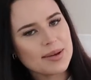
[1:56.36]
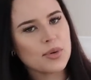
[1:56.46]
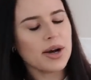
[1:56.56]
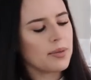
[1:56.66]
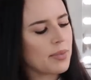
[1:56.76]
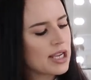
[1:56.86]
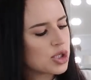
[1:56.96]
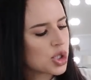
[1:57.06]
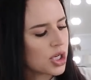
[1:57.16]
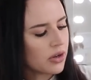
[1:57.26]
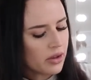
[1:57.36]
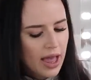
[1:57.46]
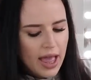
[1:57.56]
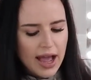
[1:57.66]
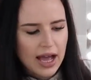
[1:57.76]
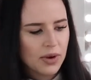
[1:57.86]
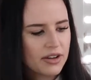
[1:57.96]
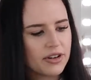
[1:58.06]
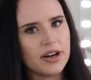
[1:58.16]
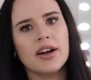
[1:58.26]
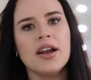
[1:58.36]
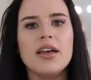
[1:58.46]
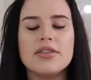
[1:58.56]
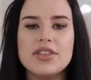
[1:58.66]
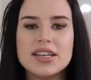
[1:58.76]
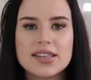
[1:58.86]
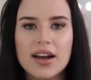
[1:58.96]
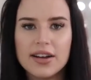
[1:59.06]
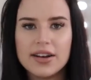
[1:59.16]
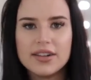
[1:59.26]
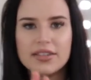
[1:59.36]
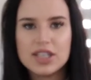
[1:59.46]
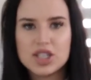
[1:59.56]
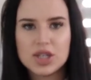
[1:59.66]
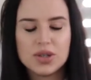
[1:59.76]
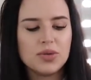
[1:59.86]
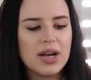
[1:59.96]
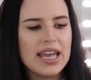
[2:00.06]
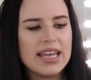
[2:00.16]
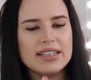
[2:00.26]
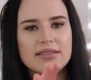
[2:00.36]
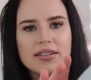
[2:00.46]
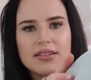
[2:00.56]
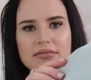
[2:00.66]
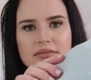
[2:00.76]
I'm quite a beige girl. However, this color they do in